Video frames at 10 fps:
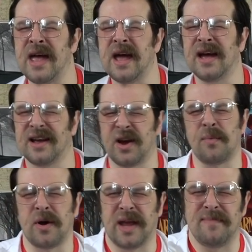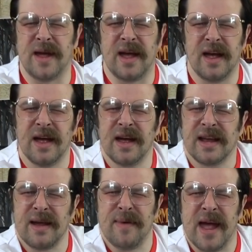Yeah, come on, give me it.
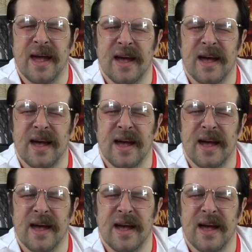Give me it.